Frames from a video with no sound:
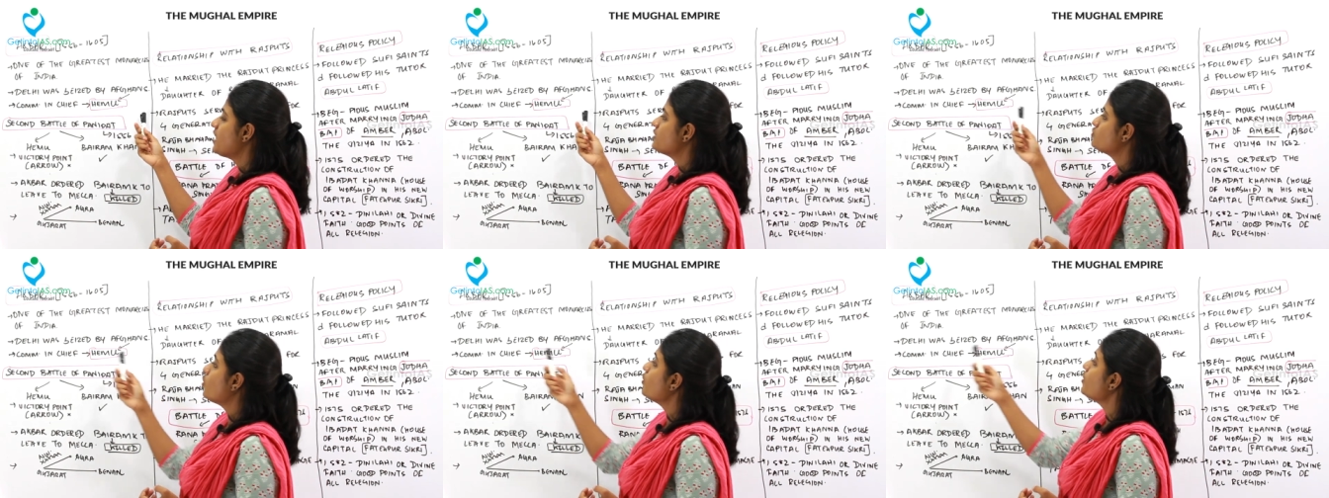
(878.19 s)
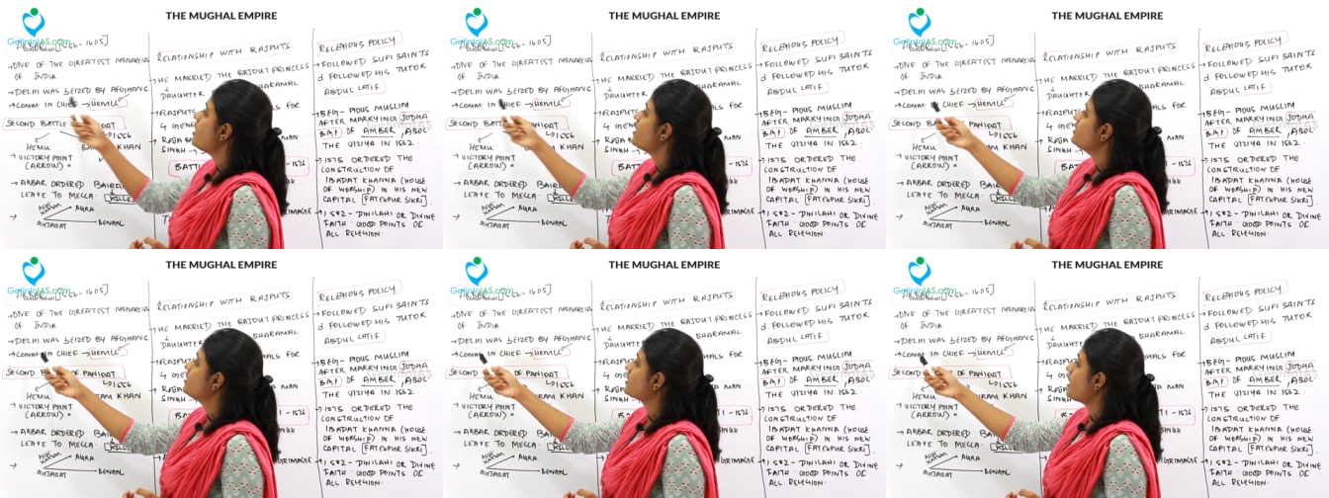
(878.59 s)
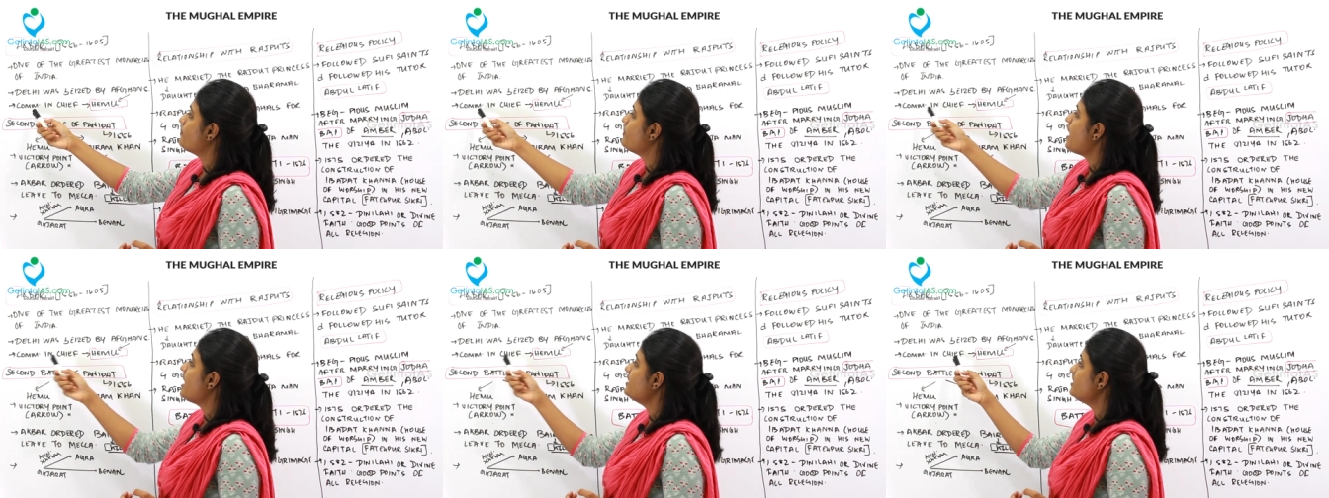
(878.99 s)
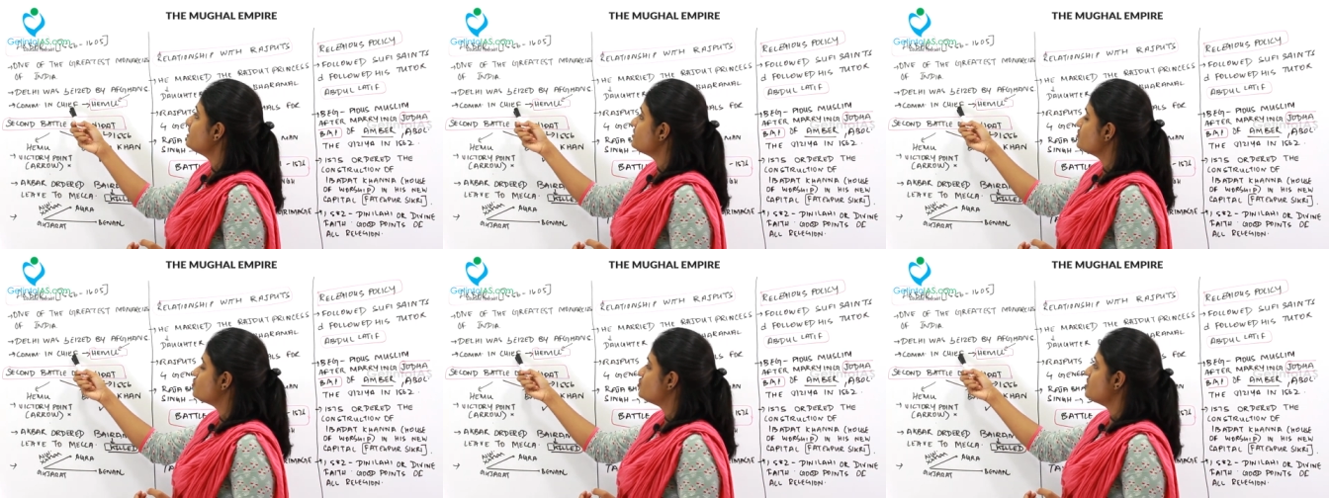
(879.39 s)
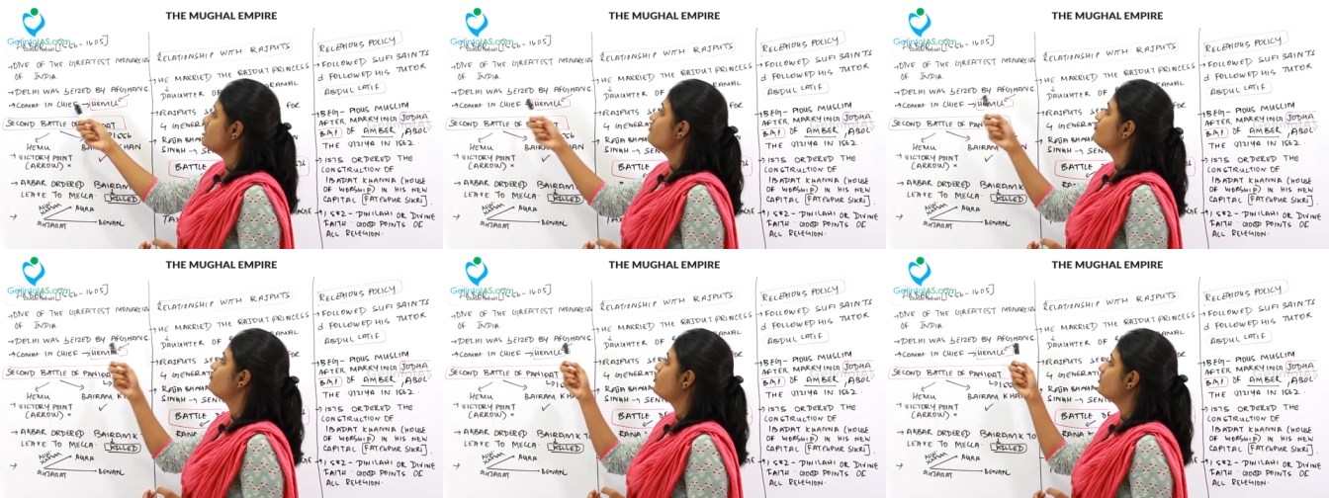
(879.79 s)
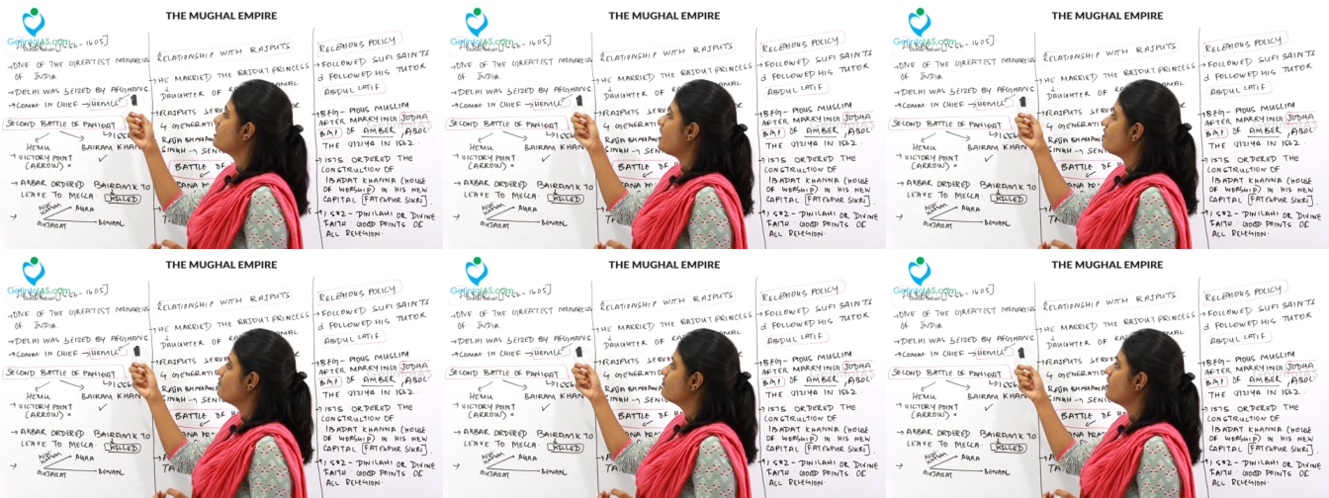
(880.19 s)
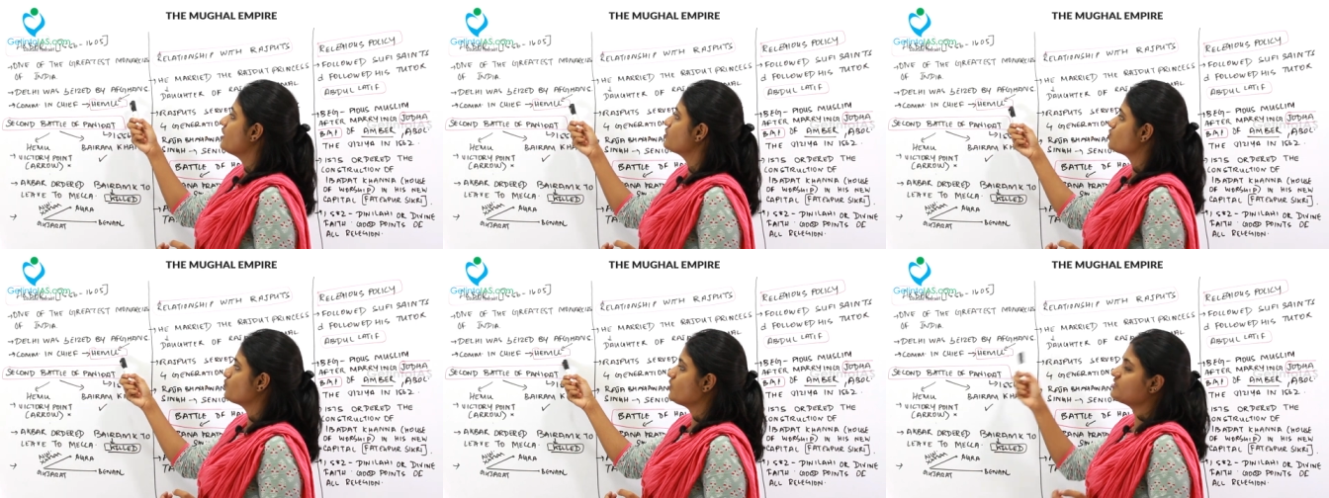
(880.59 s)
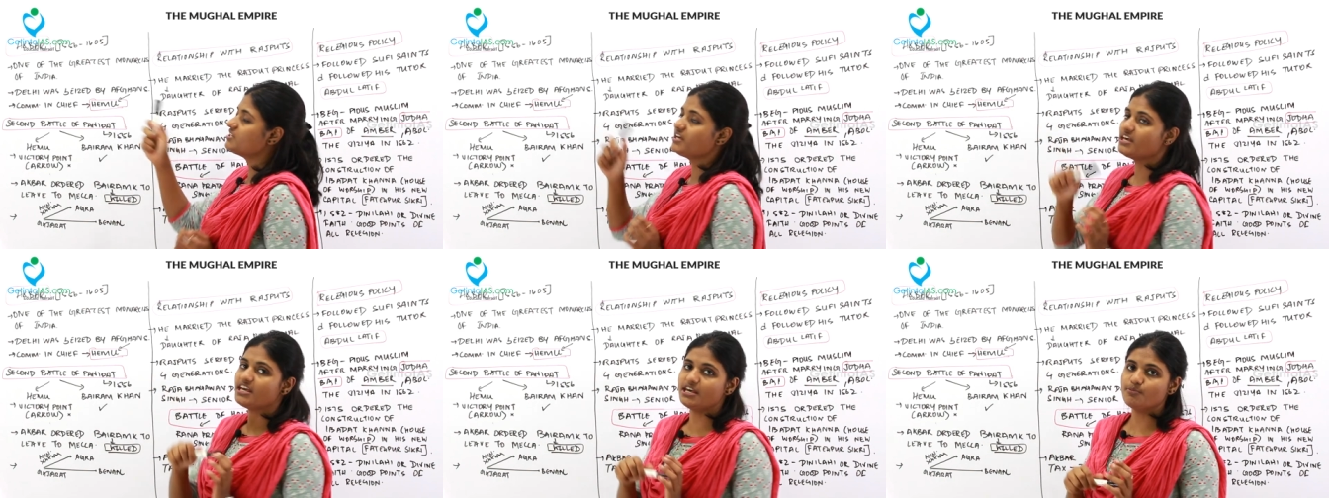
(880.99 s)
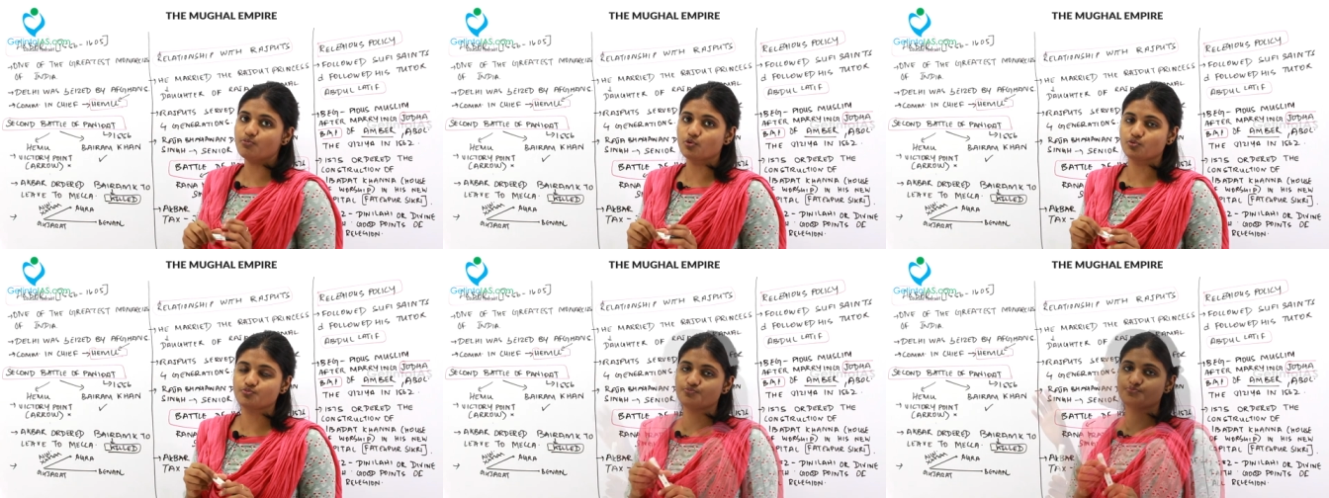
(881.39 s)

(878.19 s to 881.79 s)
So the commander-in-chief for the Afghans was Himu.